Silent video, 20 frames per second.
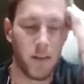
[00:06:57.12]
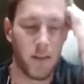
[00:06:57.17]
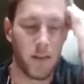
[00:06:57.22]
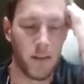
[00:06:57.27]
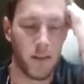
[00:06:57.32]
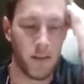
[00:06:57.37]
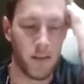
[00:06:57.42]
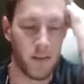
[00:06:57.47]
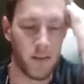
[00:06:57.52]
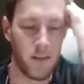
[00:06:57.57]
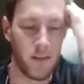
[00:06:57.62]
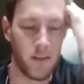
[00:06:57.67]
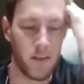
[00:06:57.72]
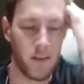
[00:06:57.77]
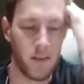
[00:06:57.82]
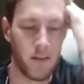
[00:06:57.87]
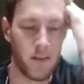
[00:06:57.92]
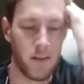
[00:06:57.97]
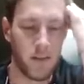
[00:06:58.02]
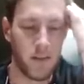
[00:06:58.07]

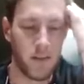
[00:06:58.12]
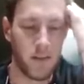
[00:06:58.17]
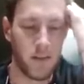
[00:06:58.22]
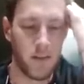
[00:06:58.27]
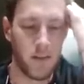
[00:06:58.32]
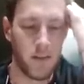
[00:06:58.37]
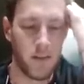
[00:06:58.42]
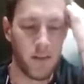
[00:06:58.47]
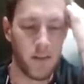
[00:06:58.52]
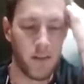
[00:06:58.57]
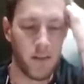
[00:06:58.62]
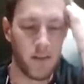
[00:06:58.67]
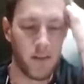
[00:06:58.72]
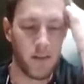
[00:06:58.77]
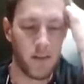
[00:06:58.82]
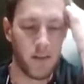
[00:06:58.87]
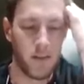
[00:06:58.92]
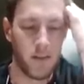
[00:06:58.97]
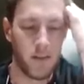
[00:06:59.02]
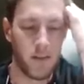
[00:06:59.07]

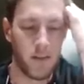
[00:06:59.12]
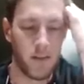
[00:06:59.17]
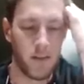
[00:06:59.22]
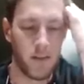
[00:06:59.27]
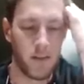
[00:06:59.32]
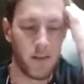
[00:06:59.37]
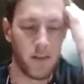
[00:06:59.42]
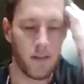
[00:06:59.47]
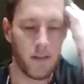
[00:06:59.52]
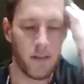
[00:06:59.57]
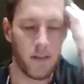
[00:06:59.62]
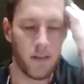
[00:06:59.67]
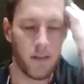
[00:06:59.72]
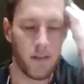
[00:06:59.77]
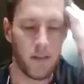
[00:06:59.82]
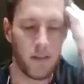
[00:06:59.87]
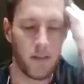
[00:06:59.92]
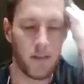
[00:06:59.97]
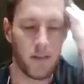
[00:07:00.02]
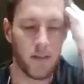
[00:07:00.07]

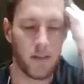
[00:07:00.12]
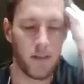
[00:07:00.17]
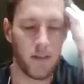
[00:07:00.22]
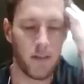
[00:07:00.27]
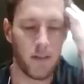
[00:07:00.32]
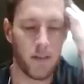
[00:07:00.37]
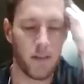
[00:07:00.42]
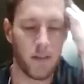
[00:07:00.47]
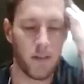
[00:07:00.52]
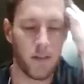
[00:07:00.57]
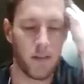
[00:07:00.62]
[no speech]